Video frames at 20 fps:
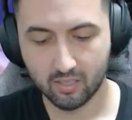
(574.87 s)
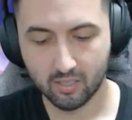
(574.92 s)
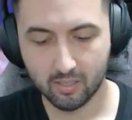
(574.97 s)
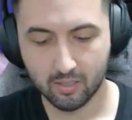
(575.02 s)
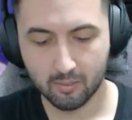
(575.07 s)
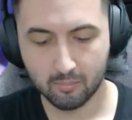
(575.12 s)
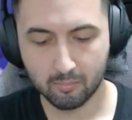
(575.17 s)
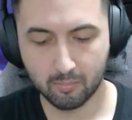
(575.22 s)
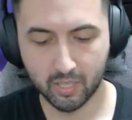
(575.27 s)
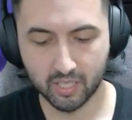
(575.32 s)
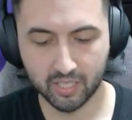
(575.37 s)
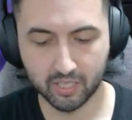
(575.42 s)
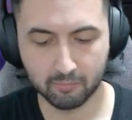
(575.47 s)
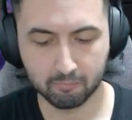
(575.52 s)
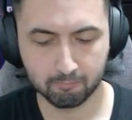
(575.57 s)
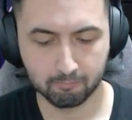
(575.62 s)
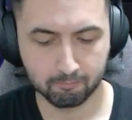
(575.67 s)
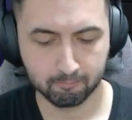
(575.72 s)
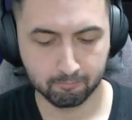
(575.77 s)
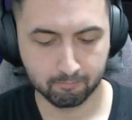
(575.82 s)
But hey,
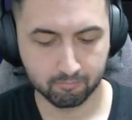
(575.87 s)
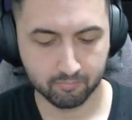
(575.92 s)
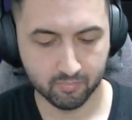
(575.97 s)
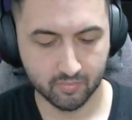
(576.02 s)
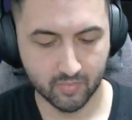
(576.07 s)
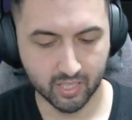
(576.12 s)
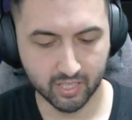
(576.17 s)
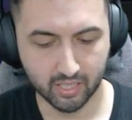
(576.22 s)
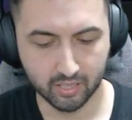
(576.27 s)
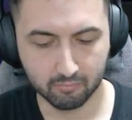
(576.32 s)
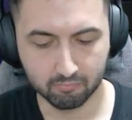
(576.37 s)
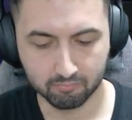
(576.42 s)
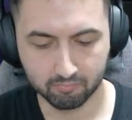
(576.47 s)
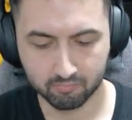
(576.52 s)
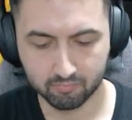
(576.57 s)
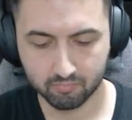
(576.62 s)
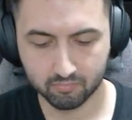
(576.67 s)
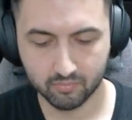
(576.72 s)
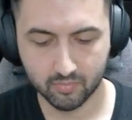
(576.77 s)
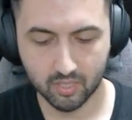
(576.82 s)
again,
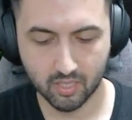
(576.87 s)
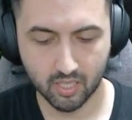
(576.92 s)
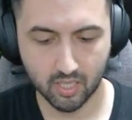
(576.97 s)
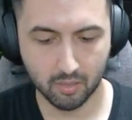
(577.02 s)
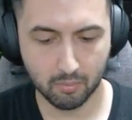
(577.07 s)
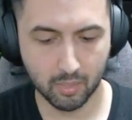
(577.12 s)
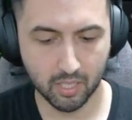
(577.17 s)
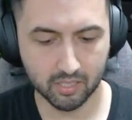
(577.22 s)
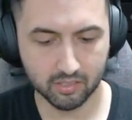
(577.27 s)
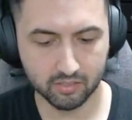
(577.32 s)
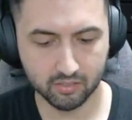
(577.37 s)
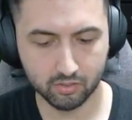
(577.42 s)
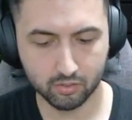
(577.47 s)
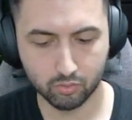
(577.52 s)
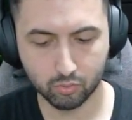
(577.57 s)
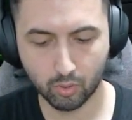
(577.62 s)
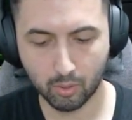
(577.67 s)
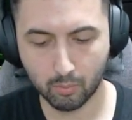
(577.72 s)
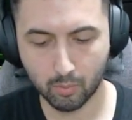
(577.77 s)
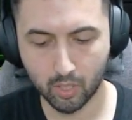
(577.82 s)
advice
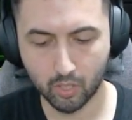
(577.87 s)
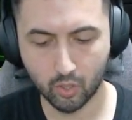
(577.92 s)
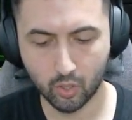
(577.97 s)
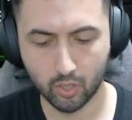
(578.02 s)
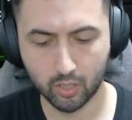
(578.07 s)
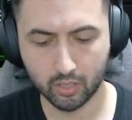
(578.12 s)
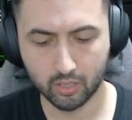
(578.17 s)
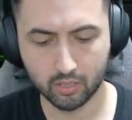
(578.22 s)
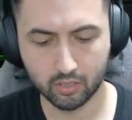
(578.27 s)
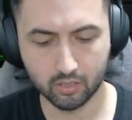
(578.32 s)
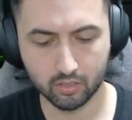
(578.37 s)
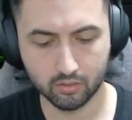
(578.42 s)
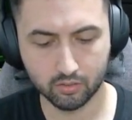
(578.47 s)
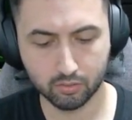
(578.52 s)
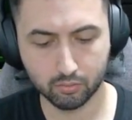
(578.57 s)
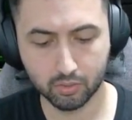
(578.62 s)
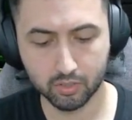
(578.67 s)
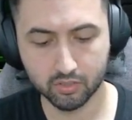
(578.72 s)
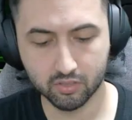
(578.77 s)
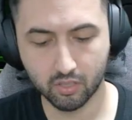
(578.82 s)
to avoid
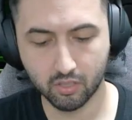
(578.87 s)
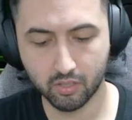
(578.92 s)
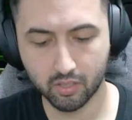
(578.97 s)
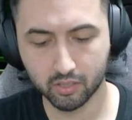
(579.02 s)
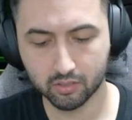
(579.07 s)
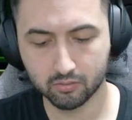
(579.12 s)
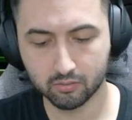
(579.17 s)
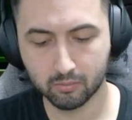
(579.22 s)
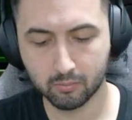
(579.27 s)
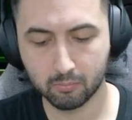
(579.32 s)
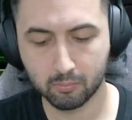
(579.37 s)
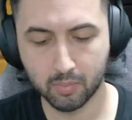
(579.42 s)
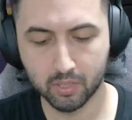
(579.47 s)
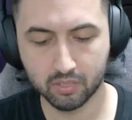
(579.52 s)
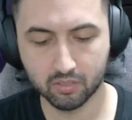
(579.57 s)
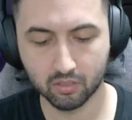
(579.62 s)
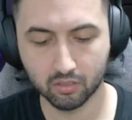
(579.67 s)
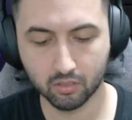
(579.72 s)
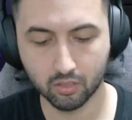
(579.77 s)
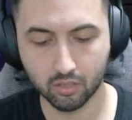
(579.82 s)
screen tearing,
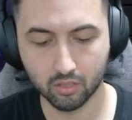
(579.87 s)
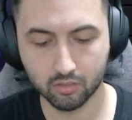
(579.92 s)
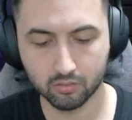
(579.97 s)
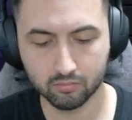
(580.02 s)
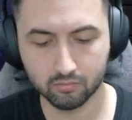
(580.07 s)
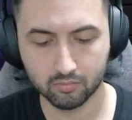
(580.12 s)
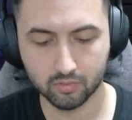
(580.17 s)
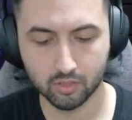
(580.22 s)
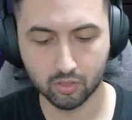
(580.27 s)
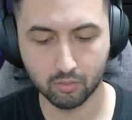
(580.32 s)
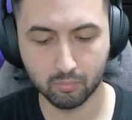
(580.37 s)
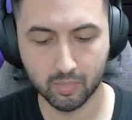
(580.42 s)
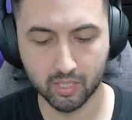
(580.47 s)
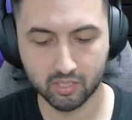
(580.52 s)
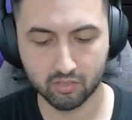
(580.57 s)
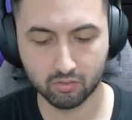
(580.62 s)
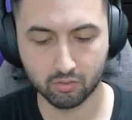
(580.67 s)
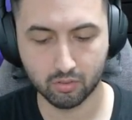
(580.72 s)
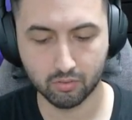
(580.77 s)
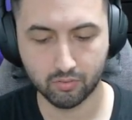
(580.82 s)
VSync on, it'll match
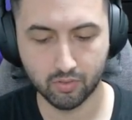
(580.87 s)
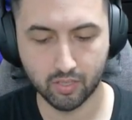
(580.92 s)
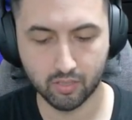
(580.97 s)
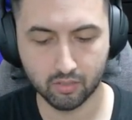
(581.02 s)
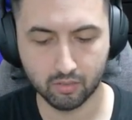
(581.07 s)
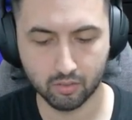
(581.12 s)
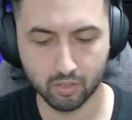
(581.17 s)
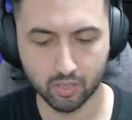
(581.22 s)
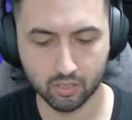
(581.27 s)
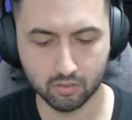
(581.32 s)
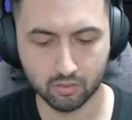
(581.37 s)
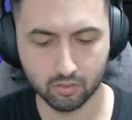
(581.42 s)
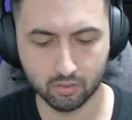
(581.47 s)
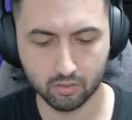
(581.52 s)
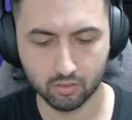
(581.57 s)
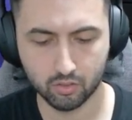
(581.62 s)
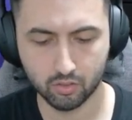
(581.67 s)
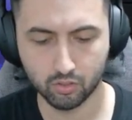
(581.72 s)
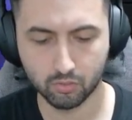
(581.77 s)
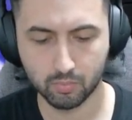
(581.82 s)
the refresh rate,
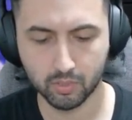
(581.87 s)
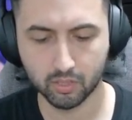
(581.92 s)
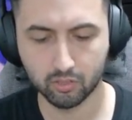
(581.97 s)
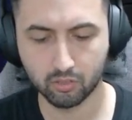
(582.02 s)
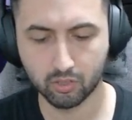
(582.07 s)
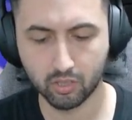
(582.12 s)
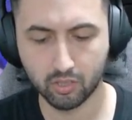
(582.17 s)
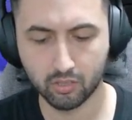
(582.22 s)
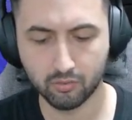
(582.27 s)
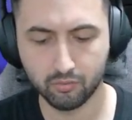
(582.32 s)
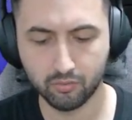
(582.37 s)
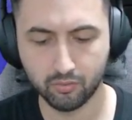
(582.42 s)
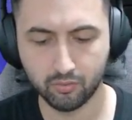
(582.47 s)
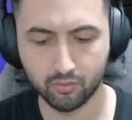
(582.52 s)
should be good enough.